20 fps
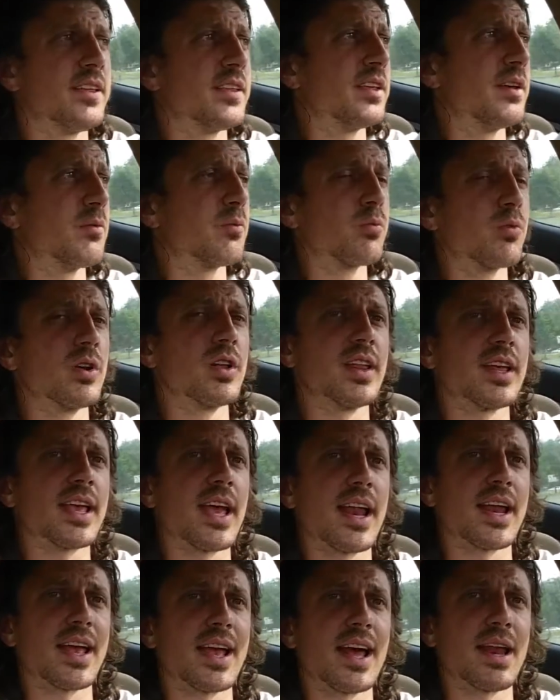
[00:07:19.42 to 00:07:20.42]
You really
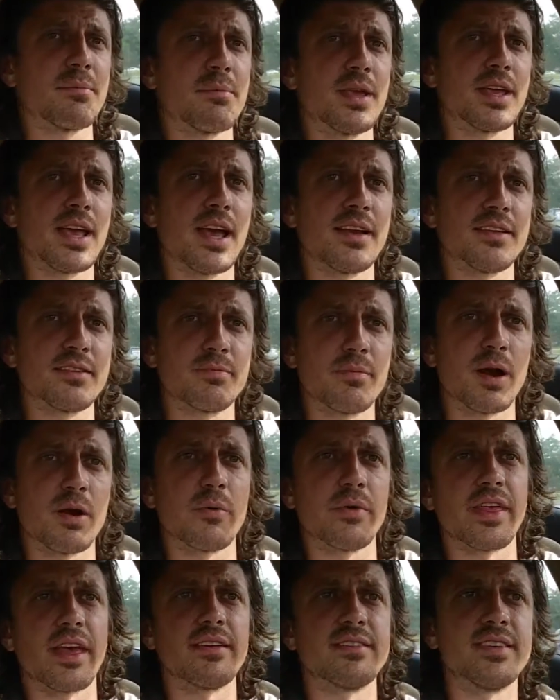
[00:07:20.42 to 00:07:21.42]
kind of got to be kind of
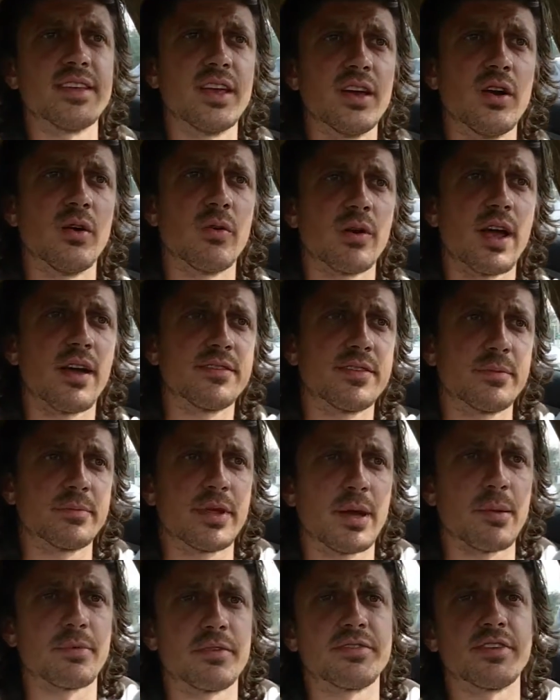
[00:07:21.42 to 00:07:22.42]
smart with SEO, or have
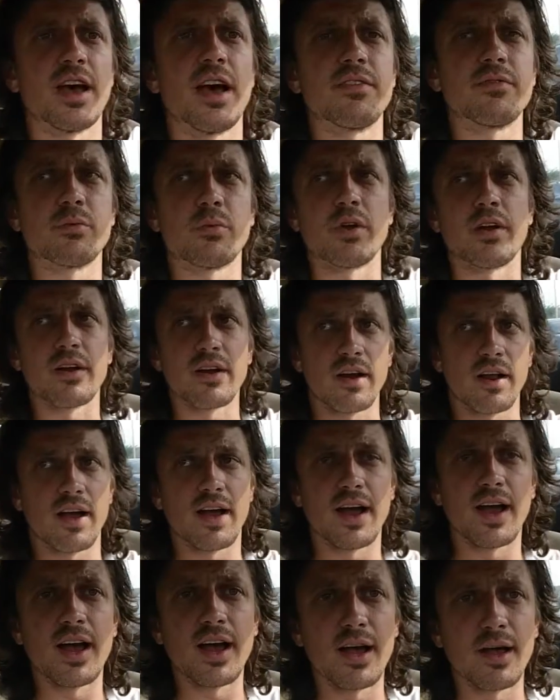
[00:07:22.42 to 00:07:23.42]
some type of software
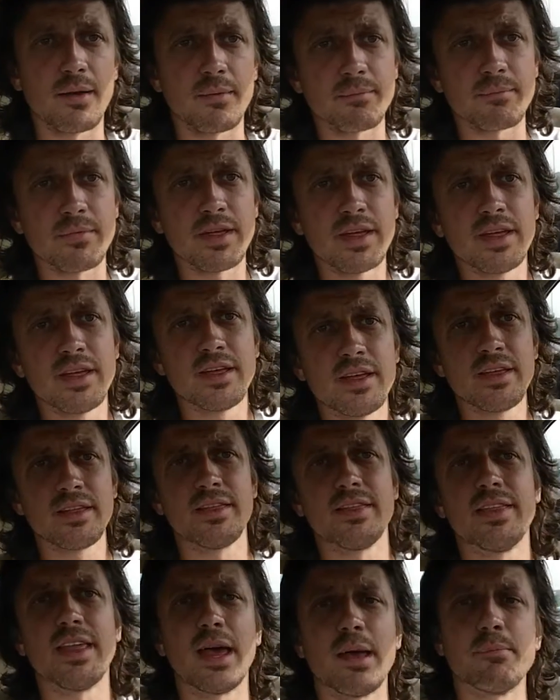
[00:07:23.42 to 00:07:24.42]

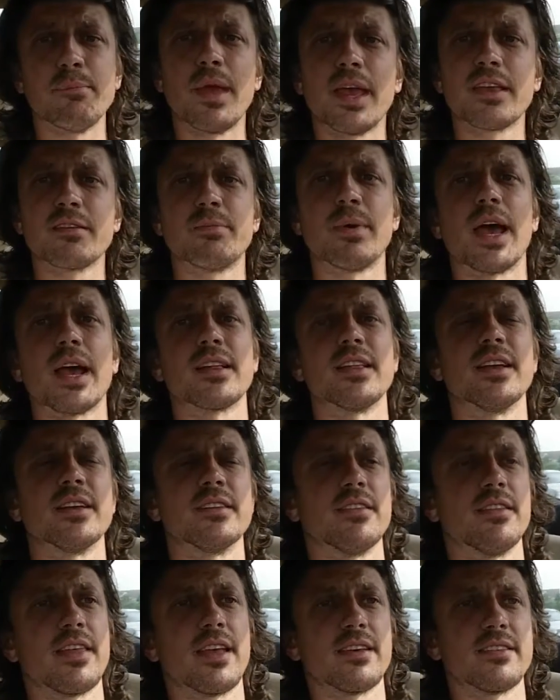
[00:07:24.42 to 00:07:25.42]
that makes
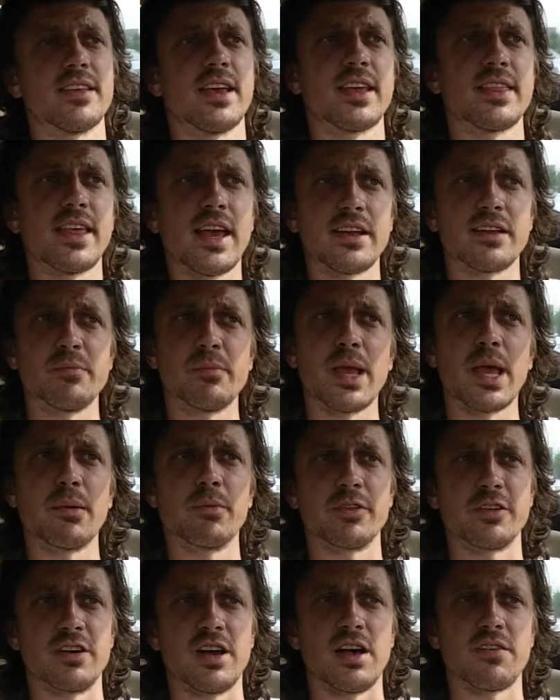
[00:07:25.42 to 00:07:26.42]
backlinks and things like that to be
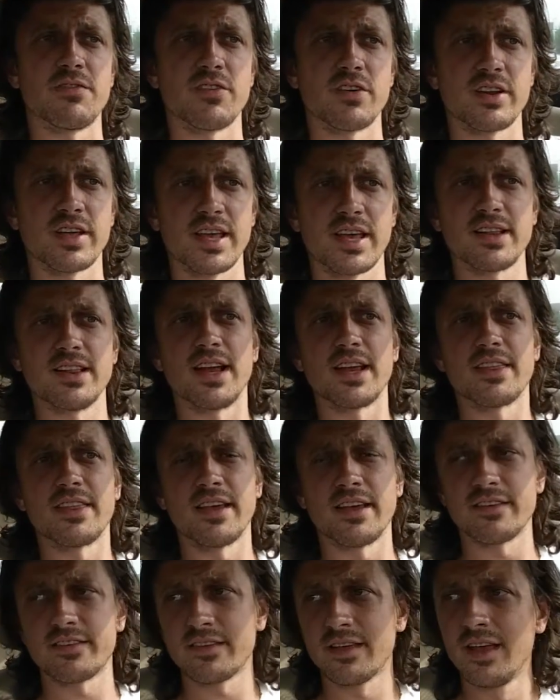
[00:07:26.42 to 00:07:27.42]
able to offer a gig like
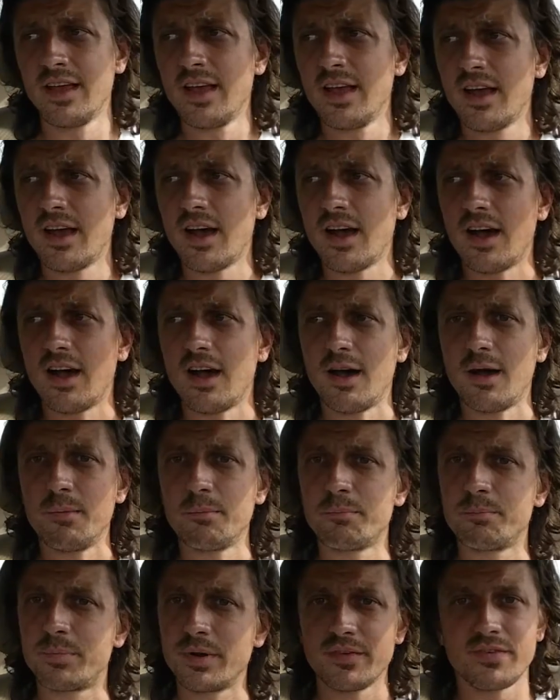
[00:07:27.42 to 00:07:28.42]
this.
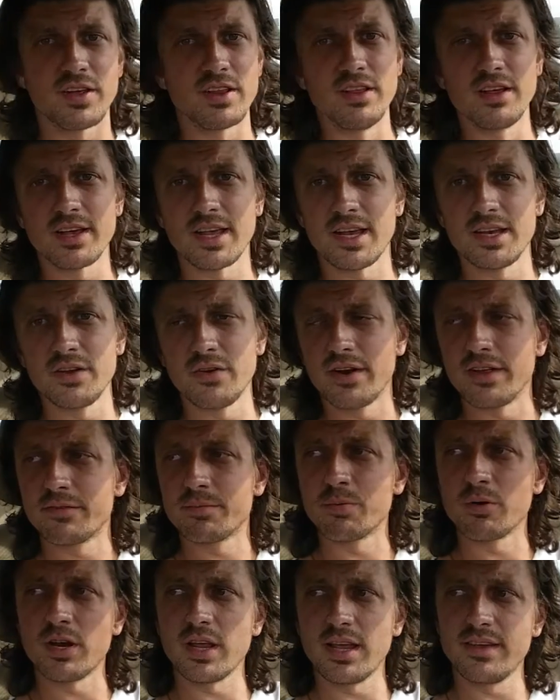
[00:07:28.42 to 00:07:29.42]
But if you look into it,
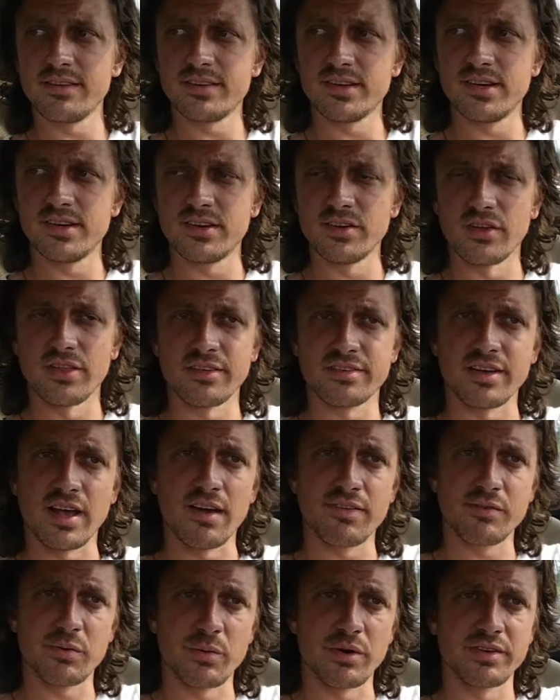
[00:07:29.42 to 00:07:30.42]
it's pretty easy to do. The
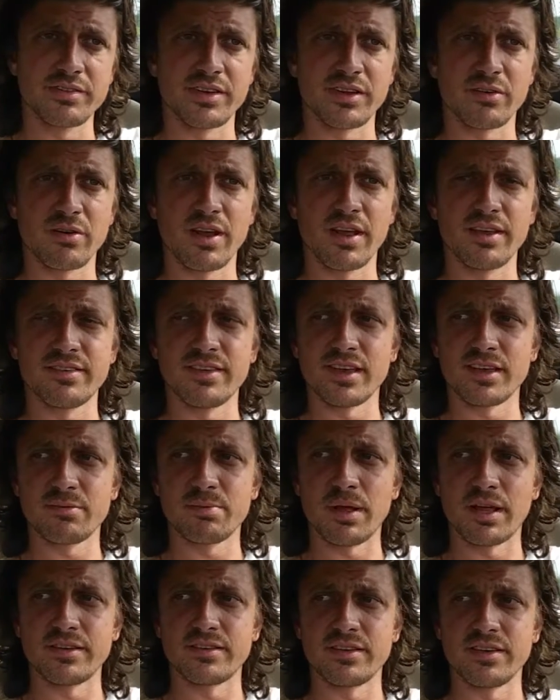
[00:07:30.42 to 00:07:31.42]
software isn't crazy
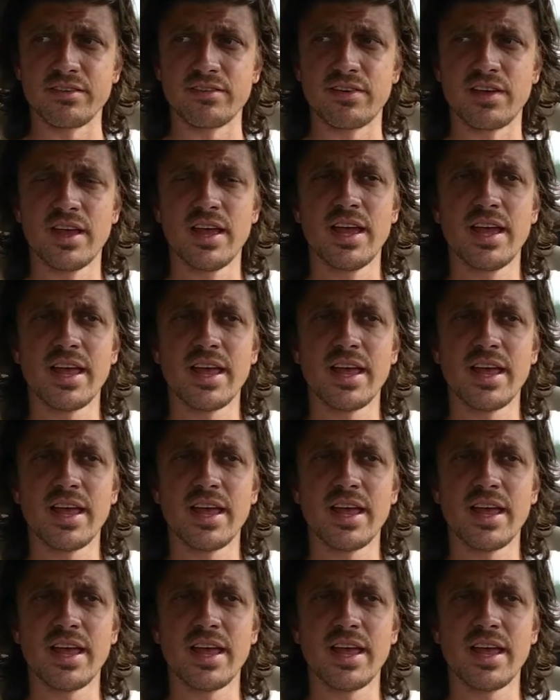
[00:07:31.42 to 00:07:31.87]
expensive,